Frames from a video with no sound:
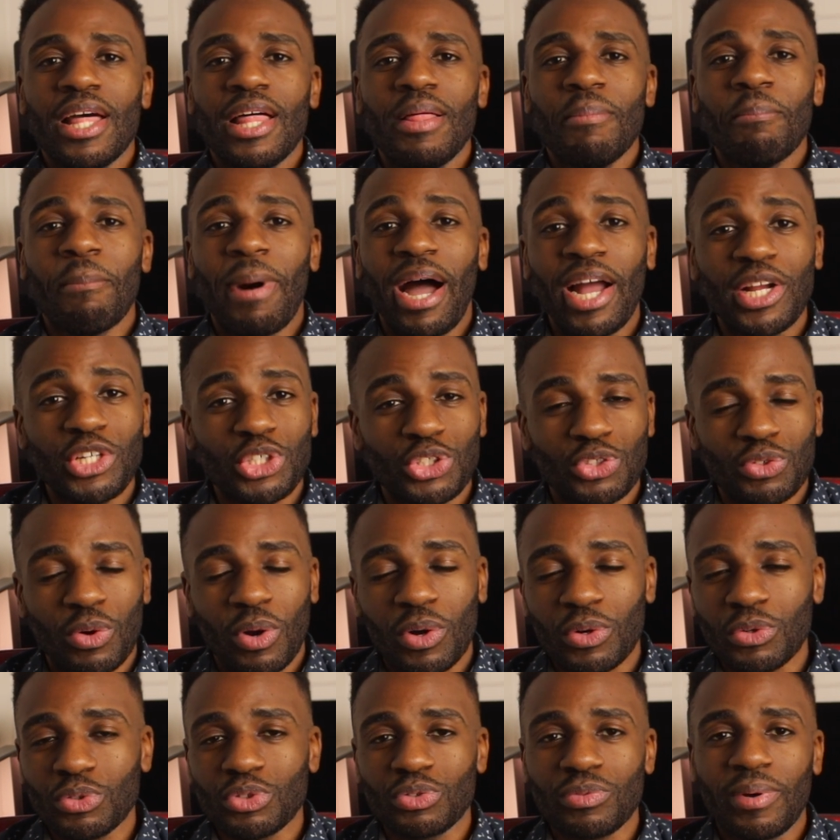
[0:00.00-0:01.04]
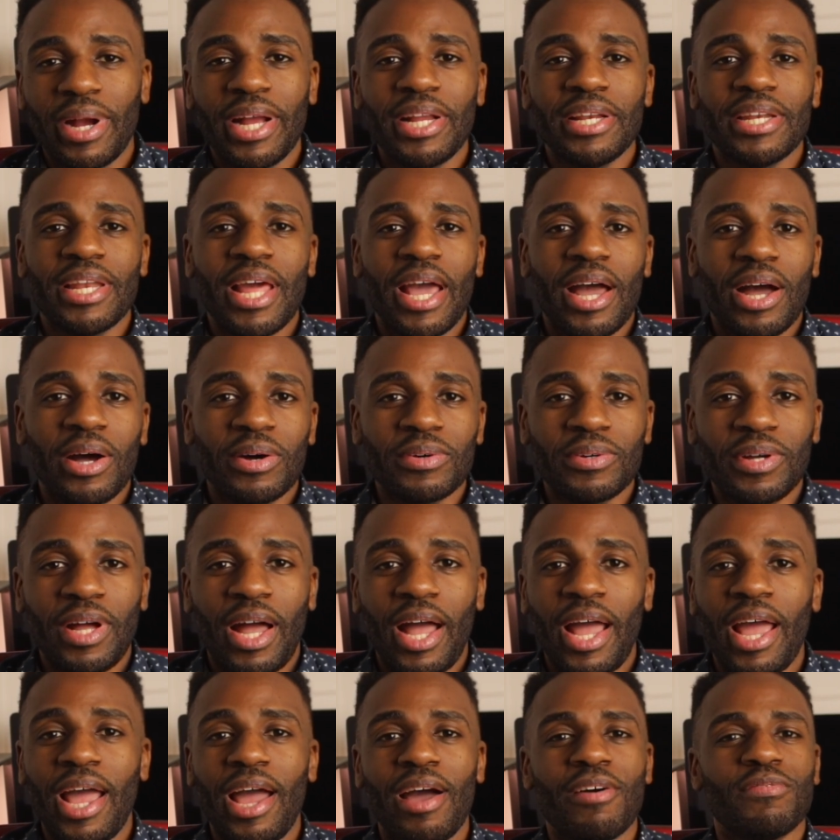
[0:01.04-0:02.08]
My struggles right now, I
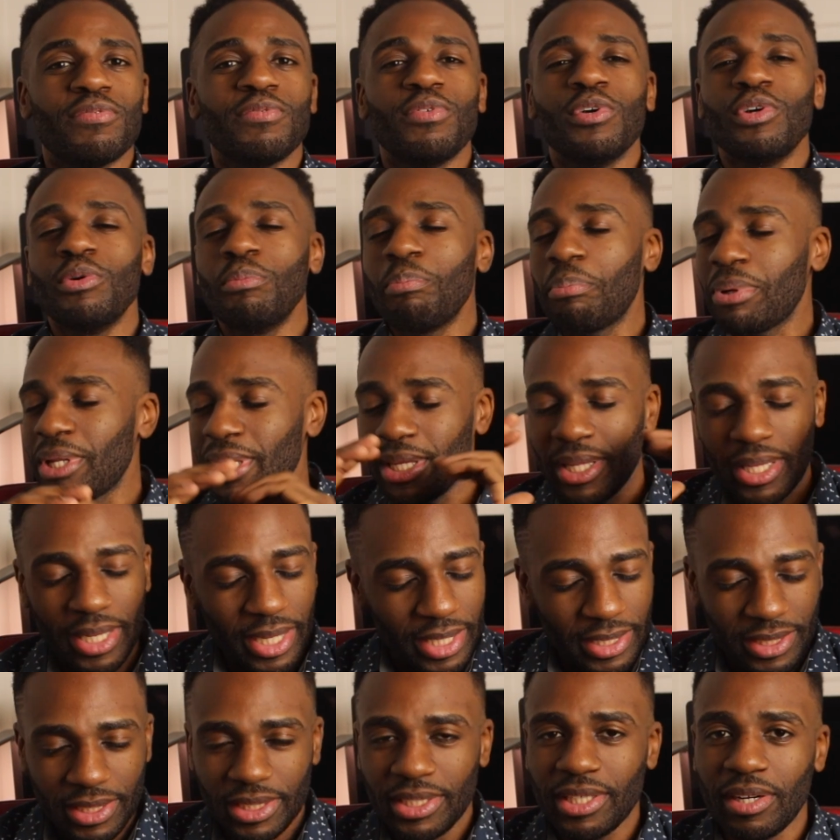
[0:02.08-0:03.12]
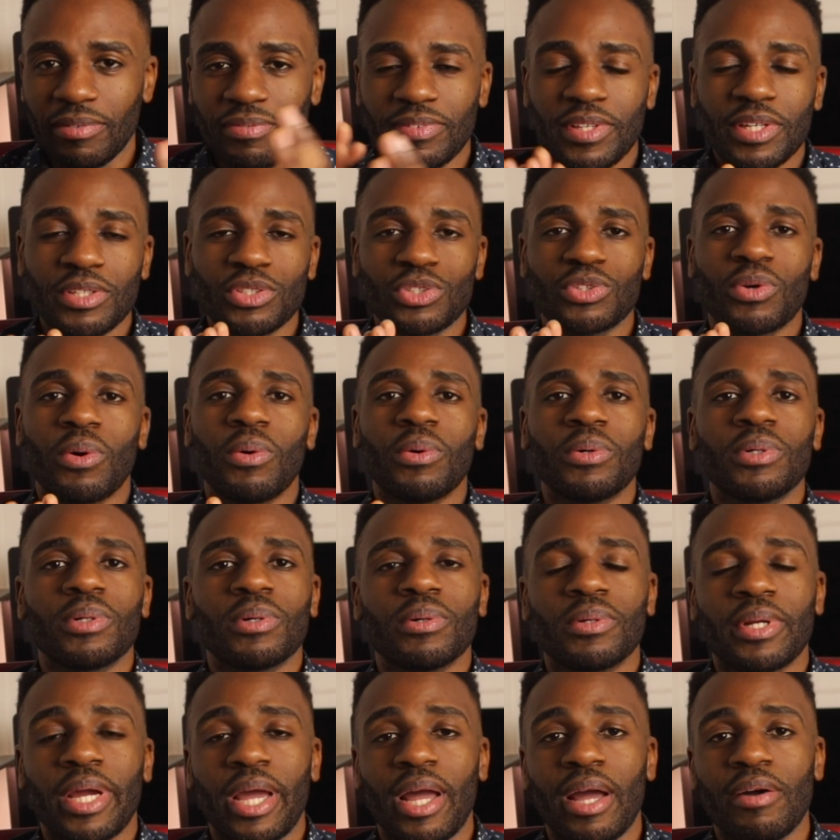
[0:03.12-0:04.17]
have plenty of things going
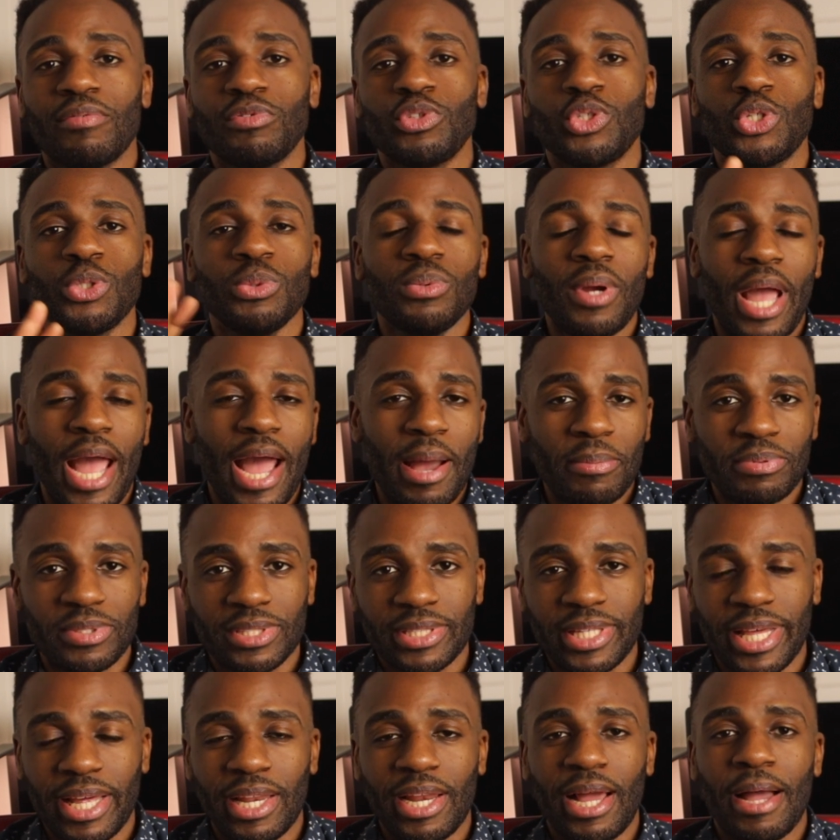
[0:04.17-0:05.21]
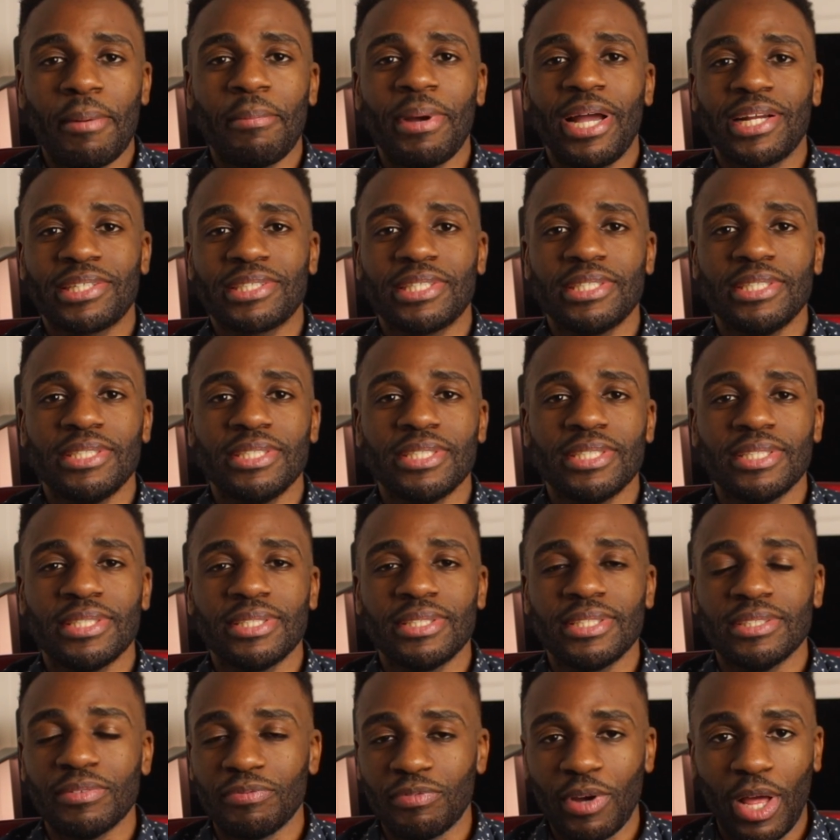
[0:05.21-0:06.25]
on. I have two apps that I'm actually
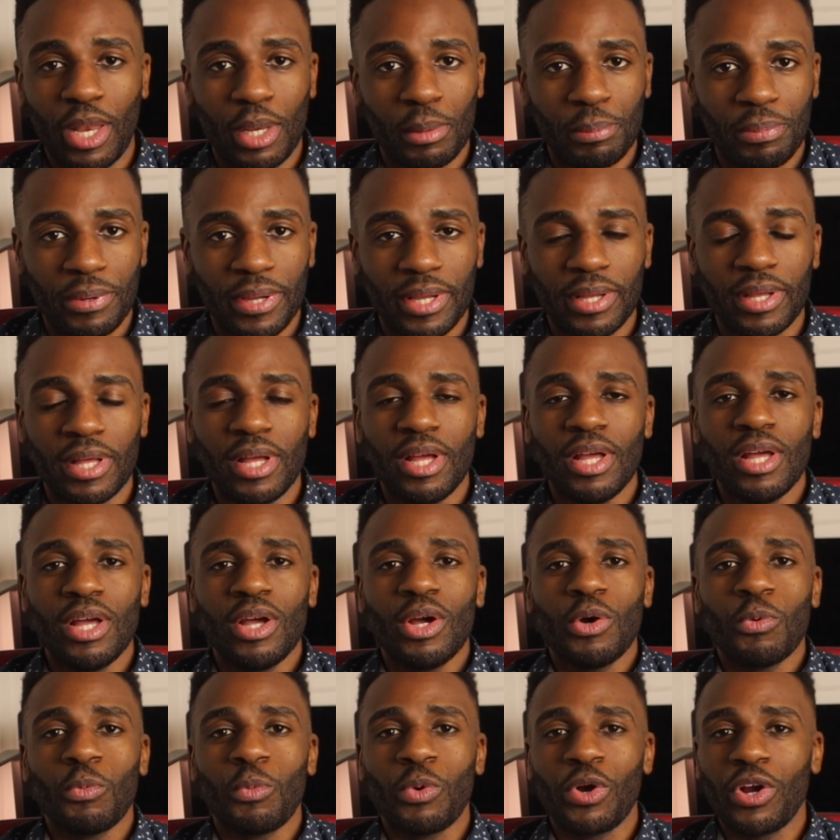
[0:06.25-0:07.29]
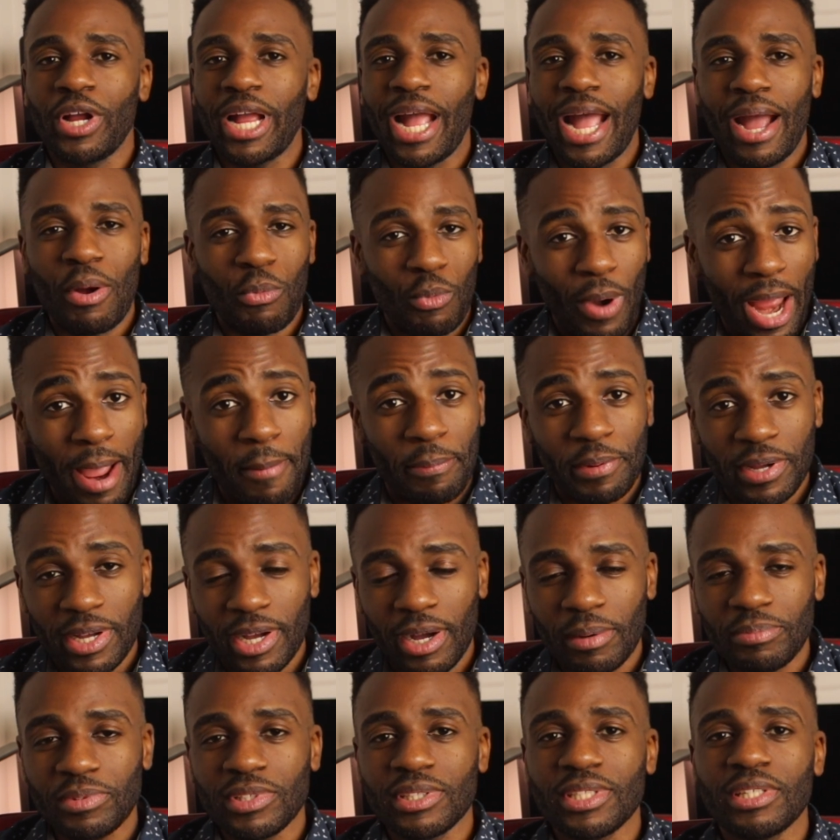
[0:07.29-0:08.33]
developing. We're wrapping
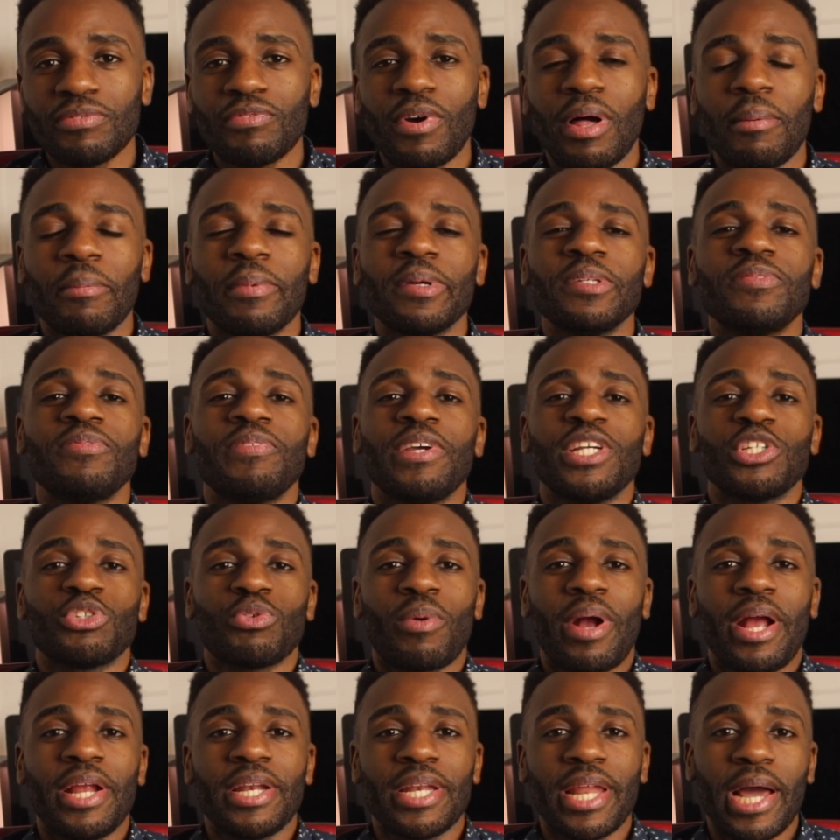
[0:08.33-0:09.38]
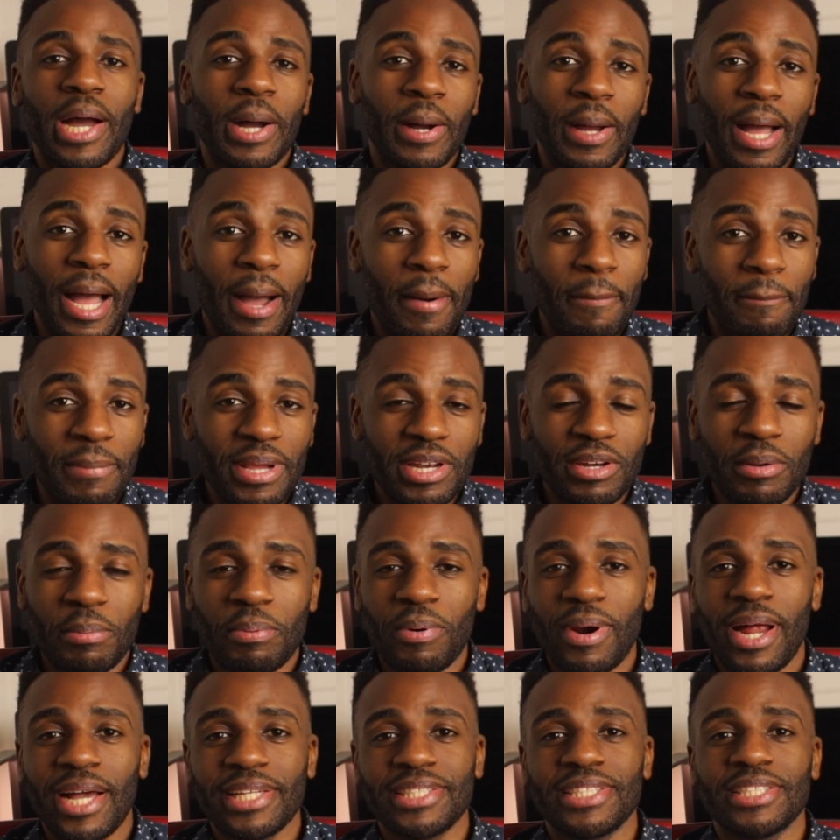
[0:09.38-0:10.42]
up the development phase right now. I'm in the
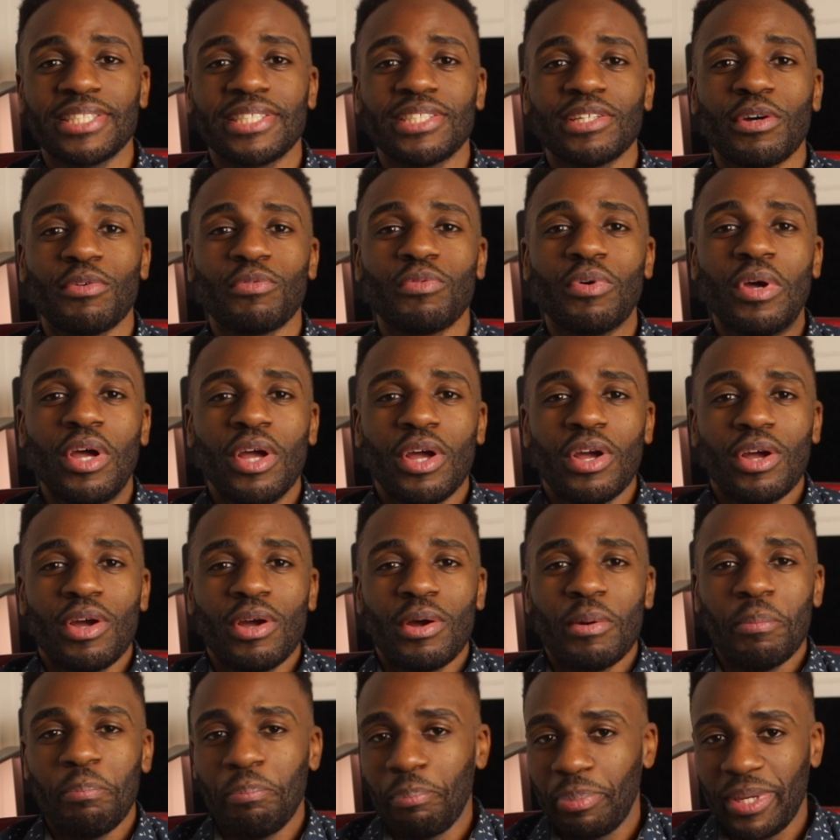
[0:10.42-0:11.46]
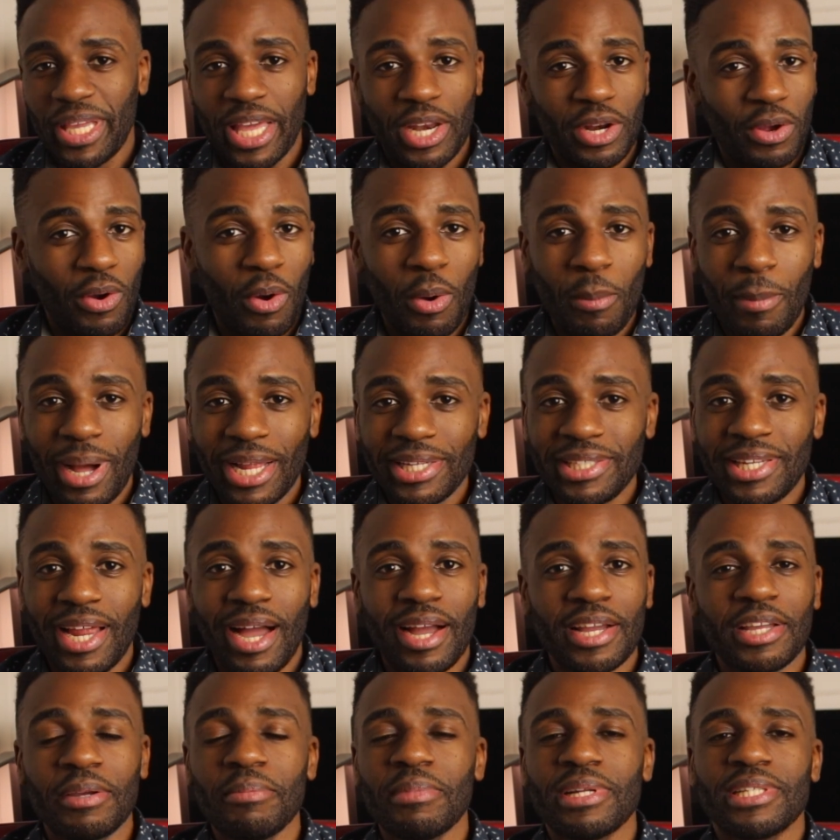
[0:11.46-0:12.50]
process of getting all my
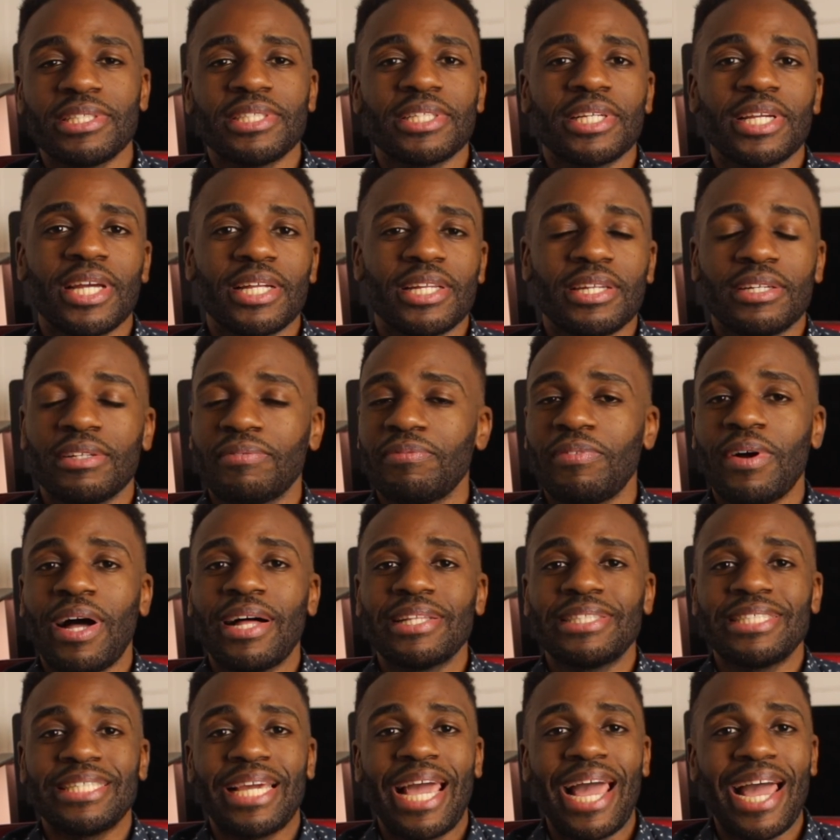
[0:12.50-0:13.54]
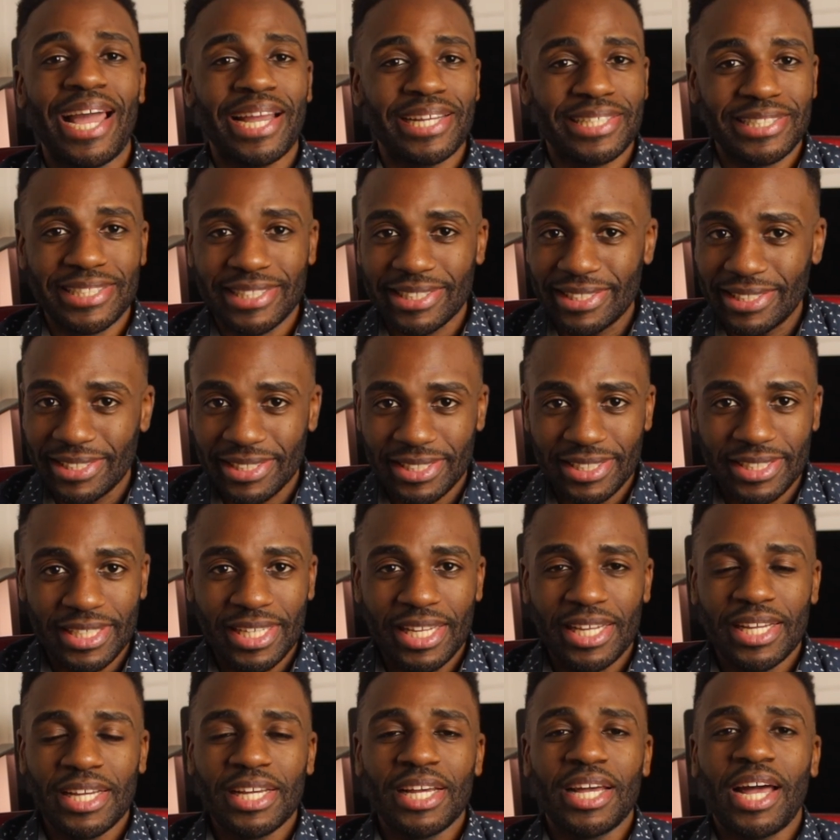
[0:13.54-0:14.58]
documents together to file taxes.
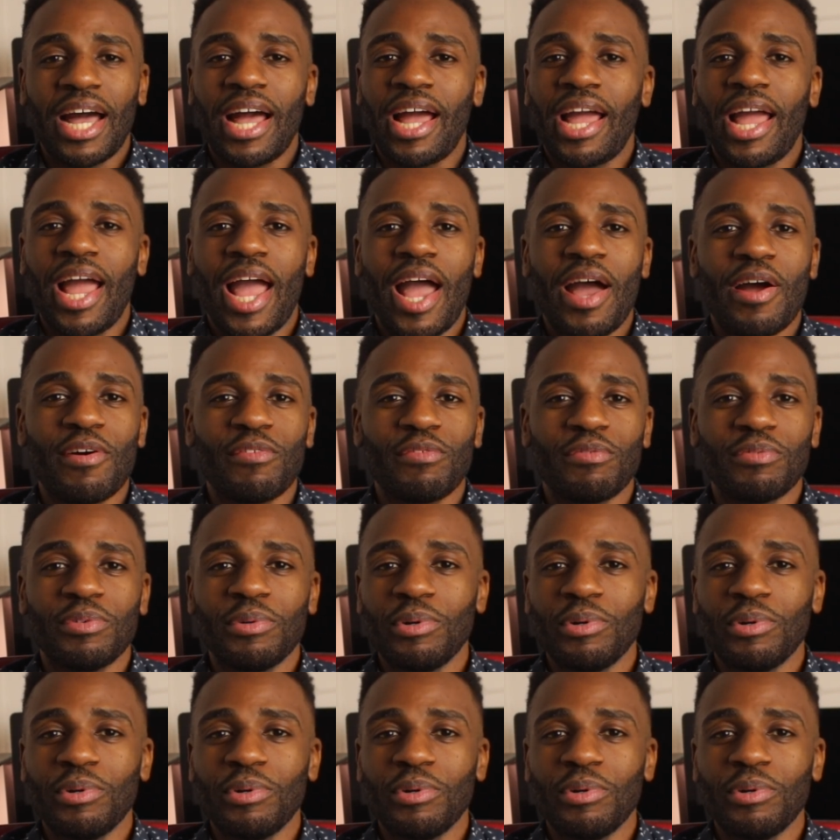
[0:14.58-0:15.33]
I have,